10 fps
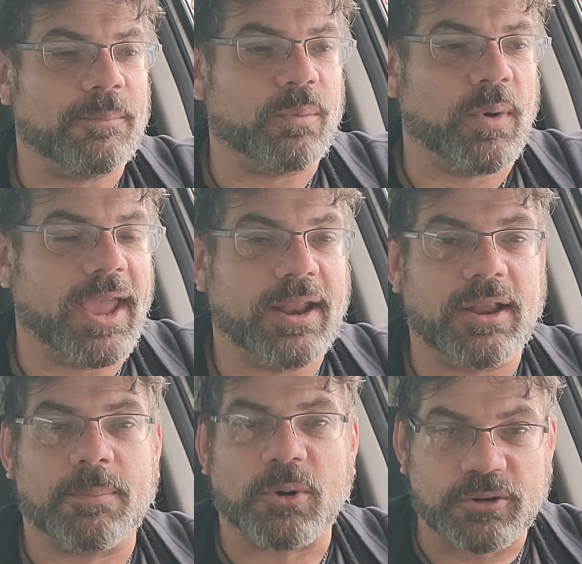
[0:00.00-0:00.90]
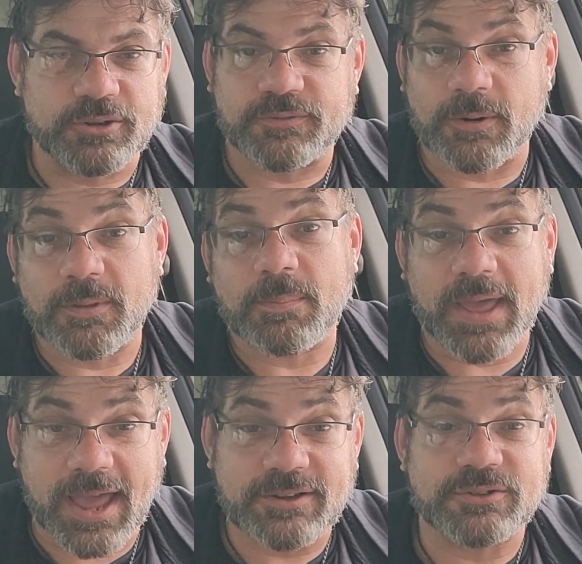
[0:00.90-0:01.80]
when a person from the
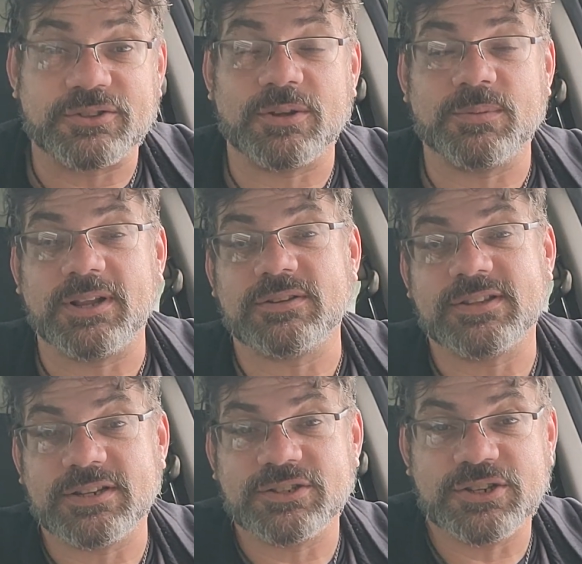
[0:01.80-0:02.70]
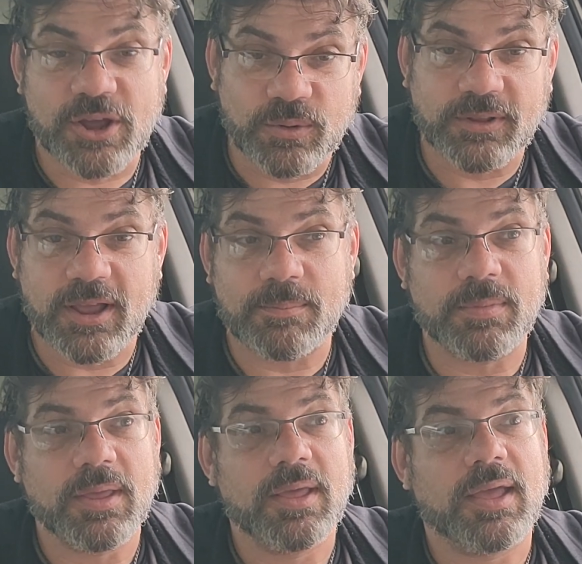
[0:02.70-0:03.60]
past or someone else that has known
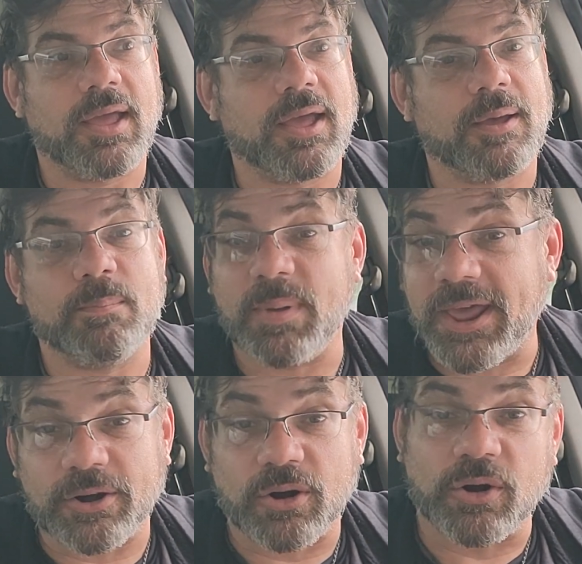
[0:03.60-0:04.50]
them better